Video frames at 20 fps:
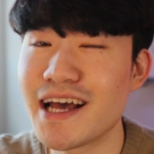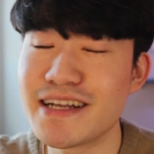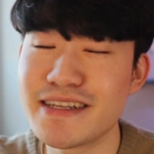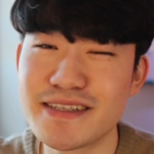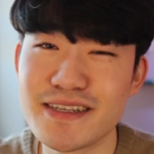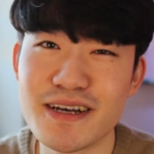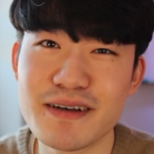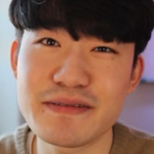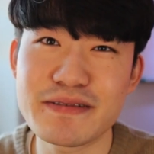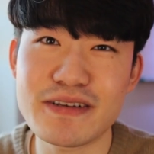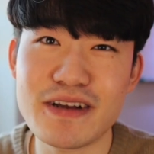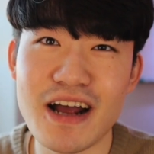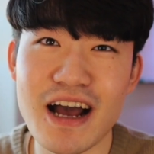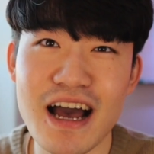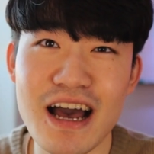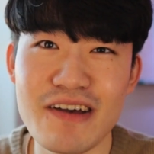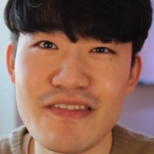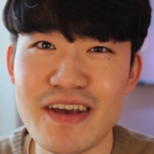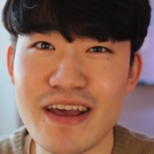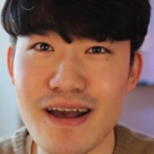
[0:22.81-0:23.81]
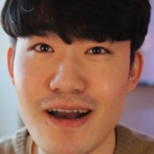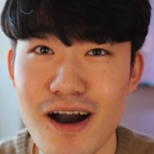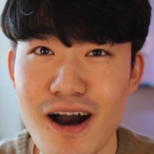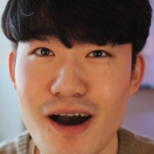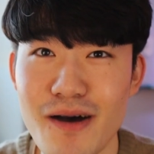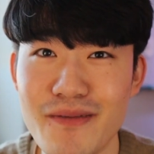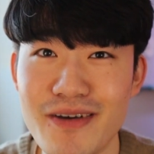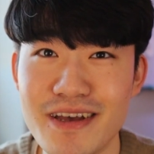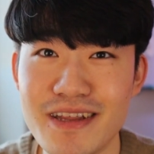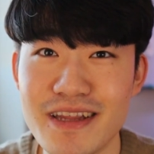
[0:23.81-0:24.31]
and subscribe and
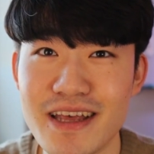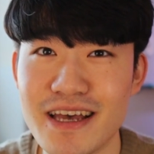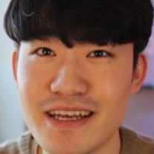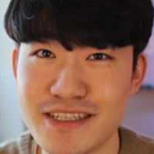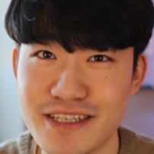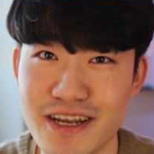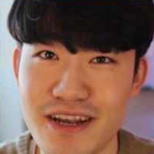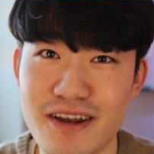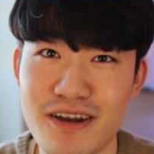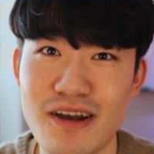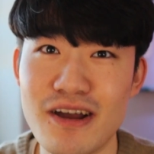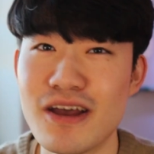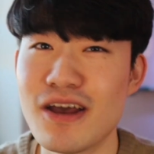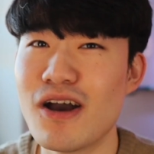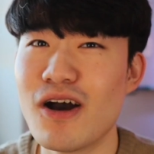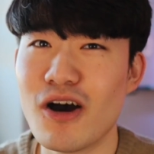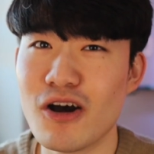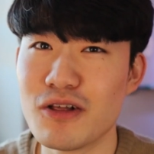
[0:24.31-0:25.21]
comment and share